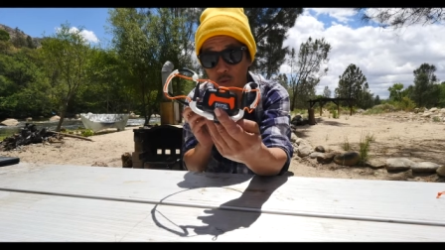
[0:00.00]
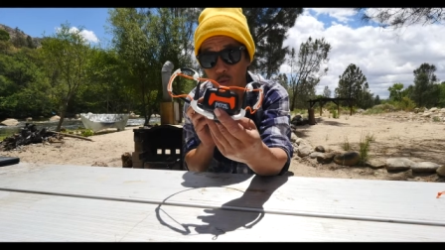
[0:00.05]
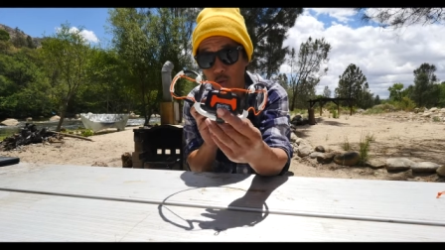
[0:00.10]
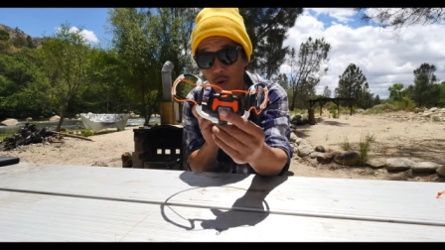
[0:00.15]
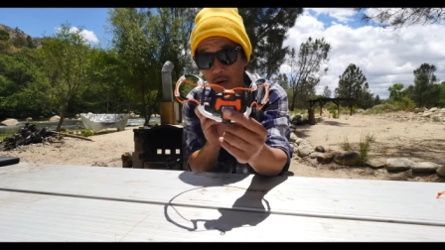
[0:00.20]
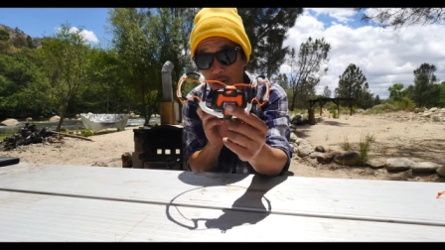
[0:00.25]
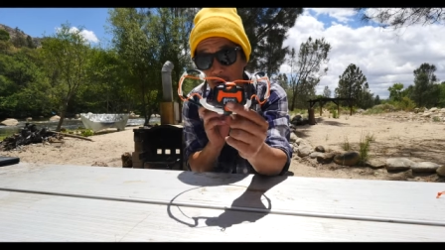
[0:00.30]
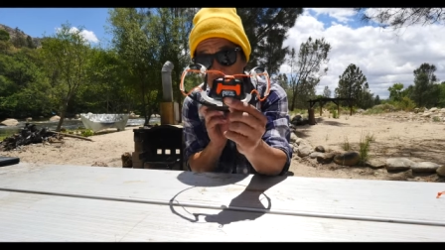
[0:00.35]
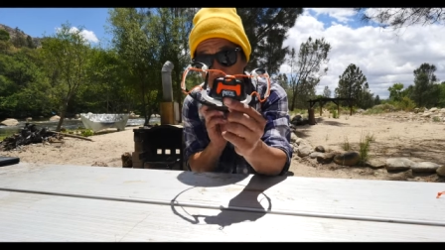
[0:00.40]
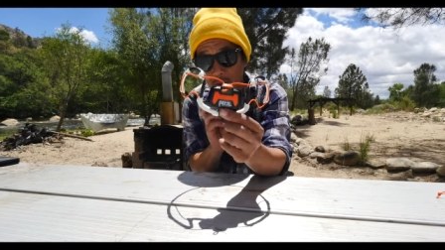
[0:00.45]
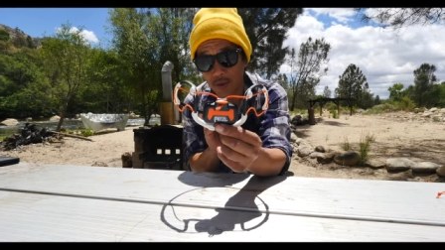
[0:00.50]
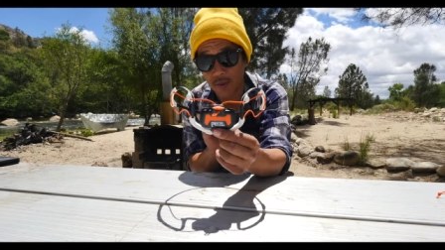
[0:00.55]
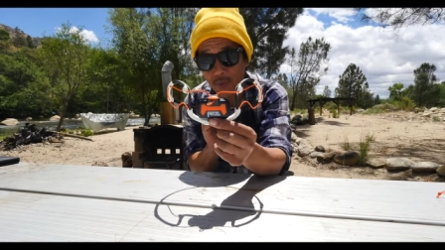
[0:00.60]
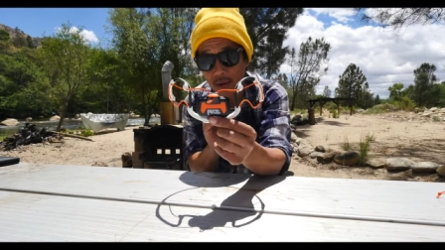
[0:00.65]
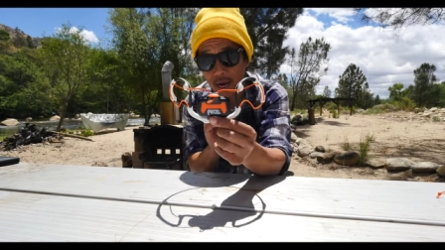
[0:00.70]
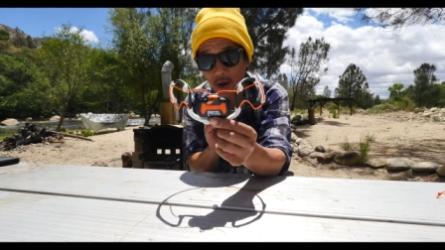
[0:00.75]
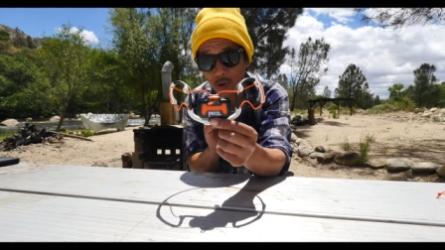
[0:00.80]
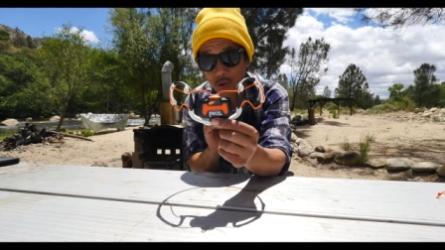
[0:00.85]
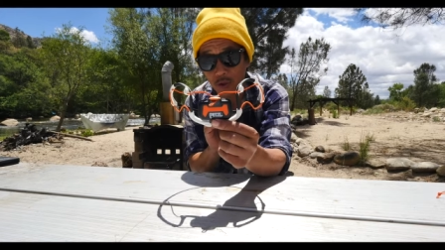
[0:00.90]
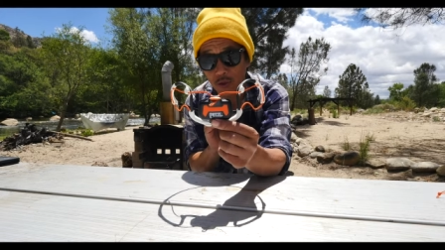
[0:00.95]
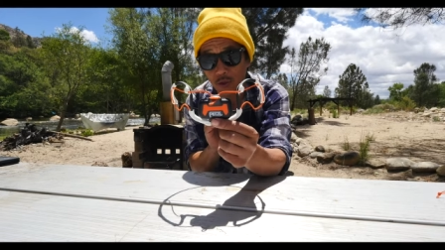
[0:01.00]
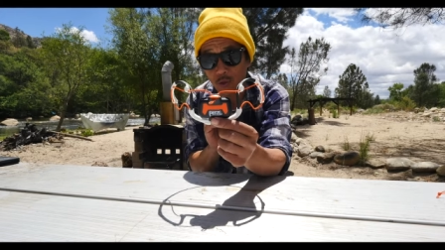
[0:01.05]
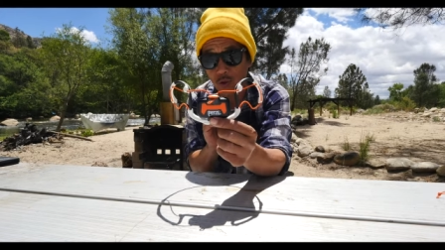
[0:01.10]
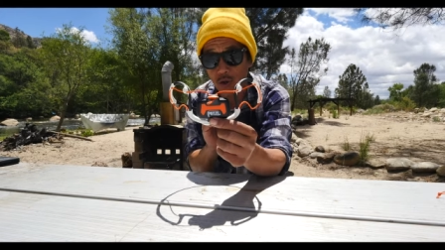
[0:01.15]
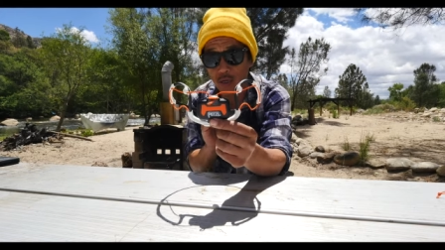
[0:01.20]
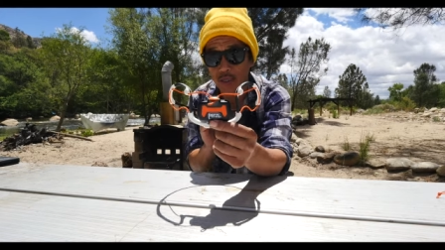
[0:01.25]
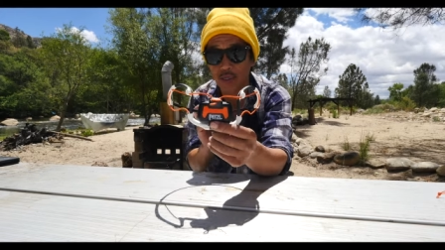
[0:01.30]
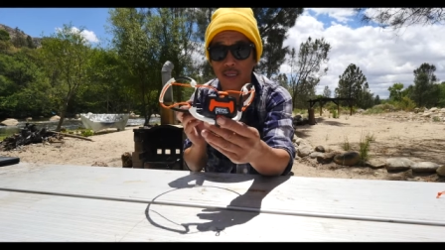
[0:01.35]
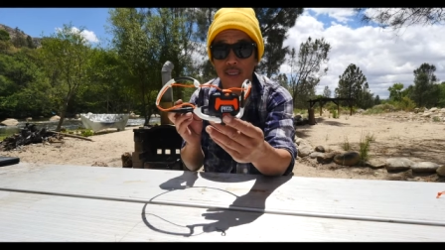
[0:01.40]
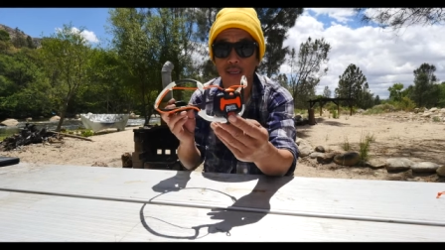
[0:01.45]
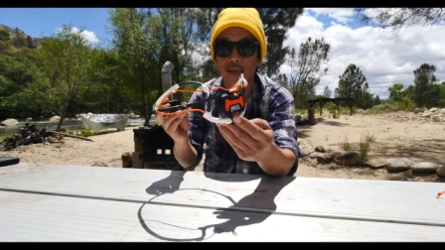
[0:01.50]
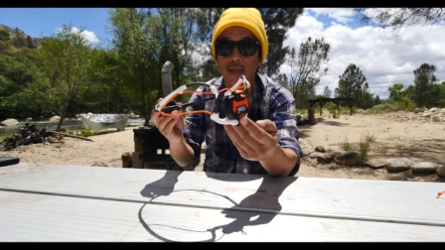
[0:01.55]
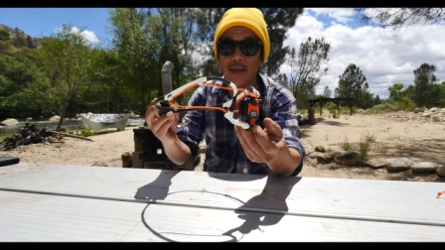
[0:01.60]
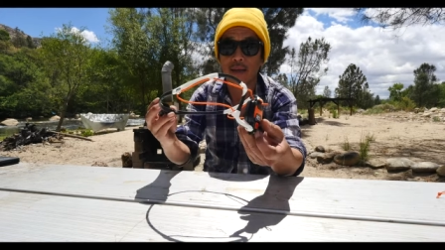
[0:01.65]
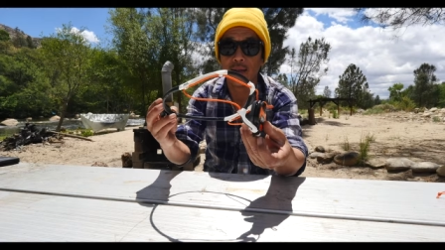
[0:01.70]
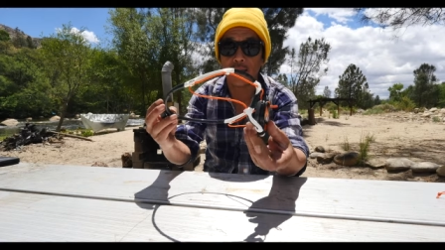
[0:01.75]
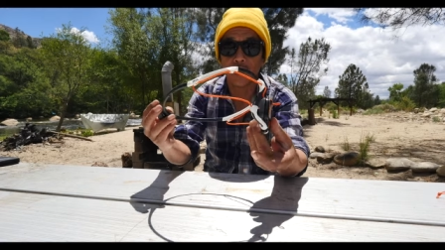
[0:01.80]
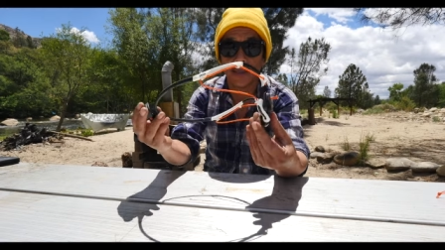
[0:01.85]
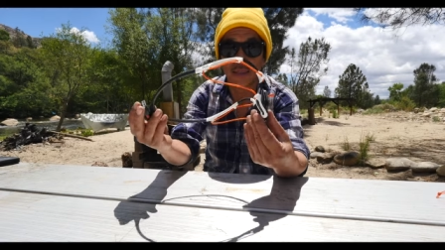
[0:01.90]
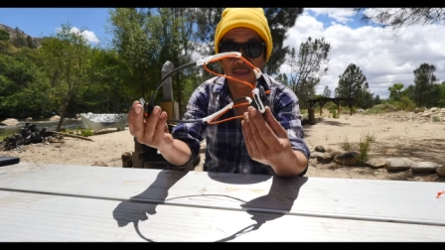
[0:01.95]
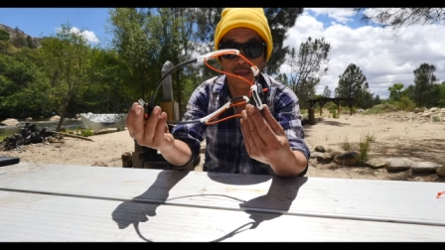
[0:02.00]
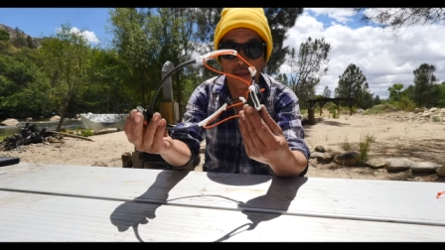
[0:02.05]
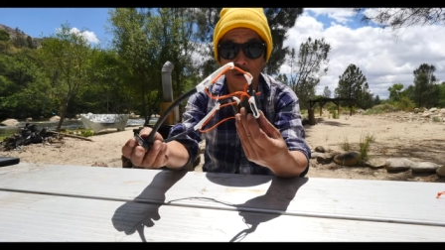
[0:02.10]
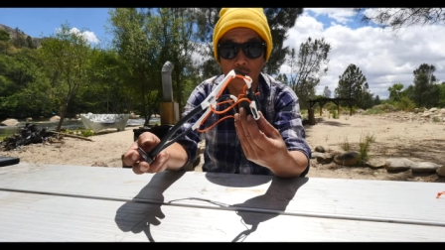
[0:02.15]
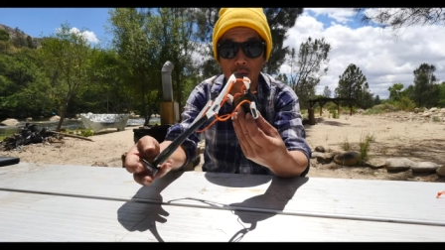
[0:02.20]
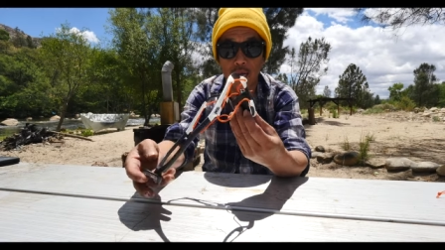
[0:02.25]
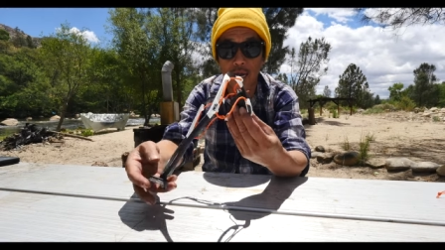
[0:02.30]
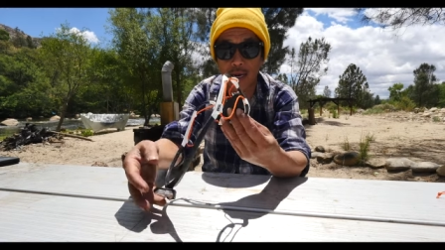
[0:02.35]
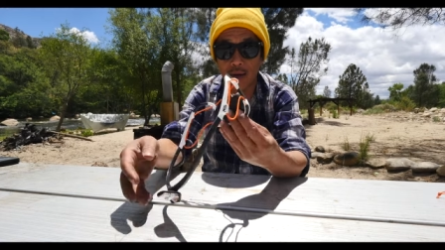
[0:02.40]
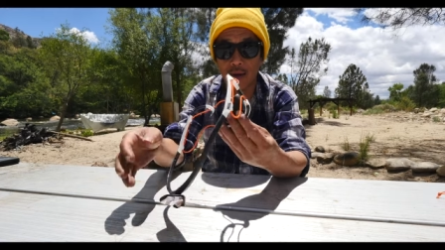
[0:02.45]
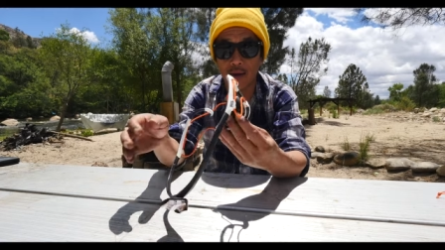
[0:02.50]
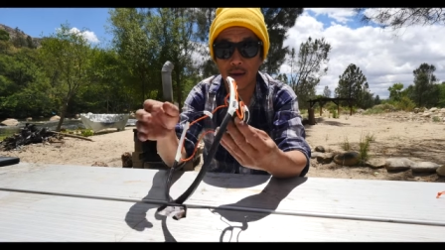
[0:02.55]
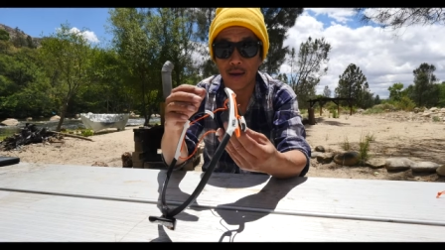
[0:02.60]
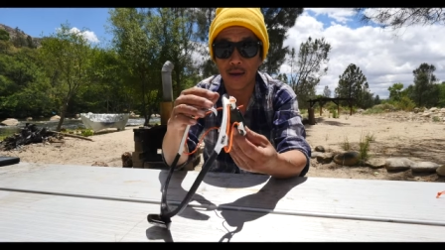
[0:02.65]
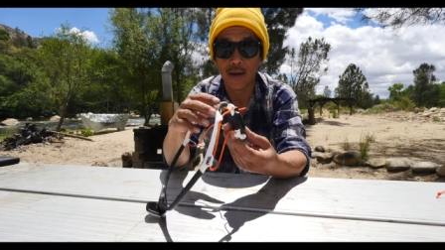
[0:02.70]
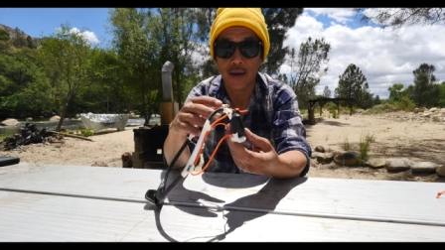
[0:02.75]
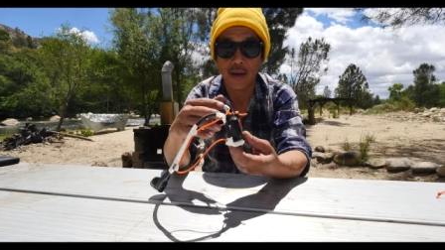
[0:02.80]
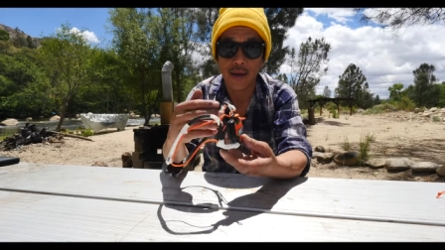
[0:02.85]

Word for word: where the power source is located